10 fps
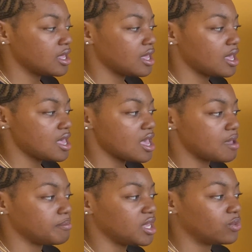A and
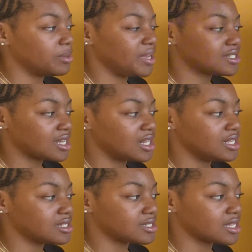B would basically
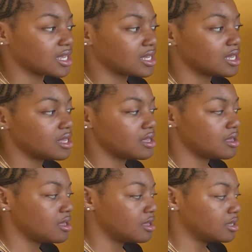intersect.
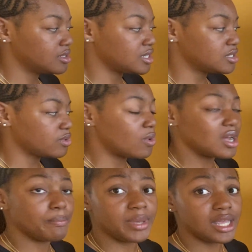Since we
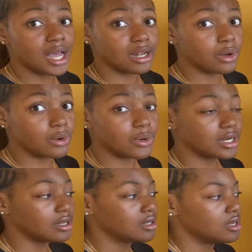want B
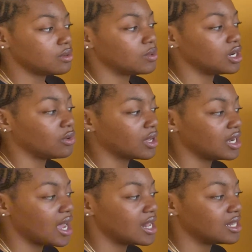alone, we're looking
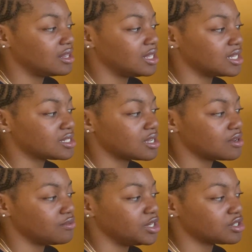at this
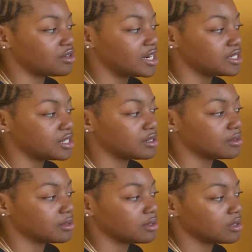region right here.
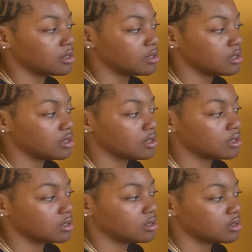
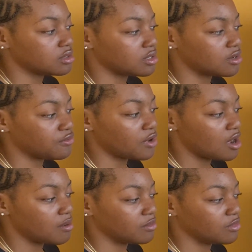So
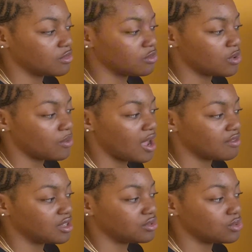from where we have
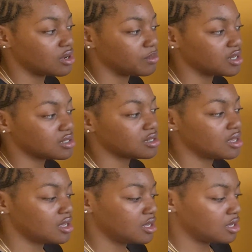the two numbers.
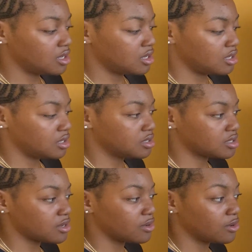
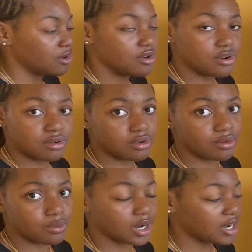So
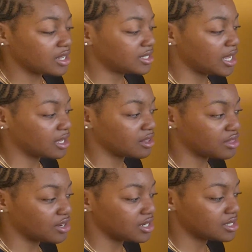we're gonna take the
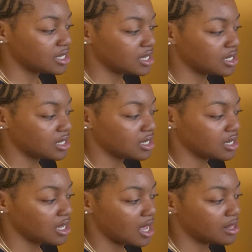13
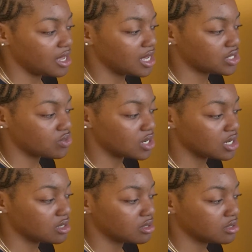and the 81.